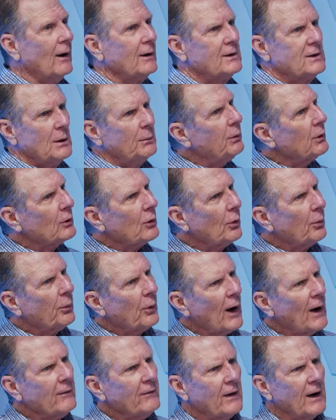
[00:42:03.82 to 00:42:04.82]
Typical
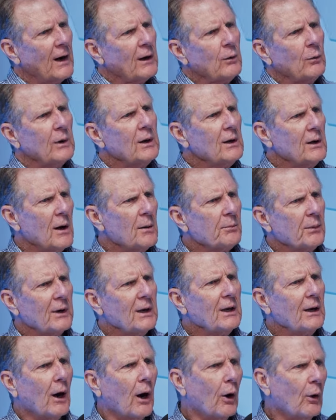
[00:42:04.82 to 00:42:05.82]
private equity
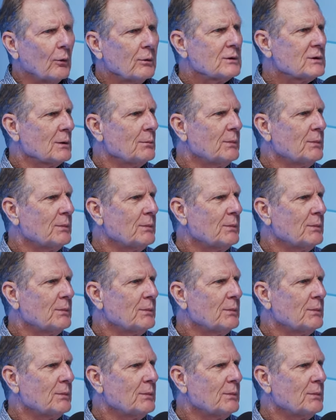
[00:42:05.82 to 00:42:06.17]
company owns